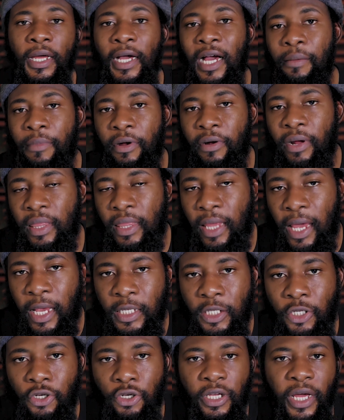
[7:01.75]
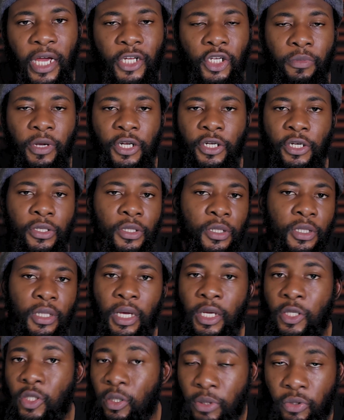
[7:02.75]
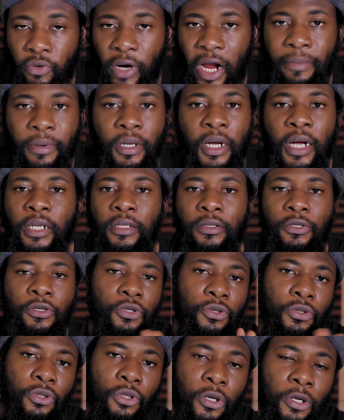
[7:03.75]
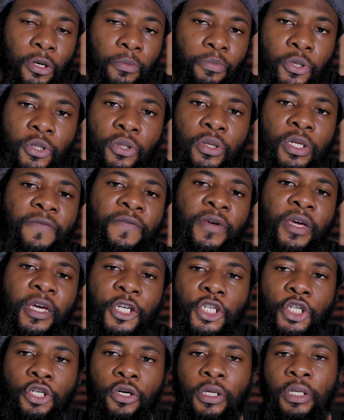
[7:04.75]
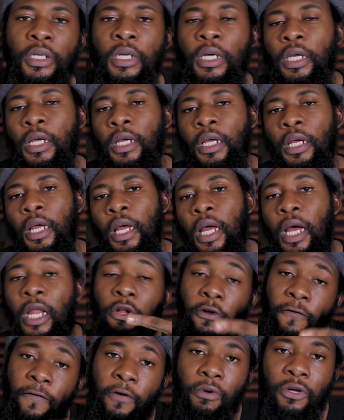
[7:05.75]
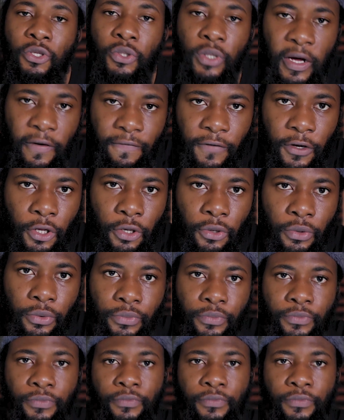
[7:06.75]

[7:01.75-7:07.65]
the camera test, so you guys should make sure to stay subscribed and turn on post notification and look forward to that video.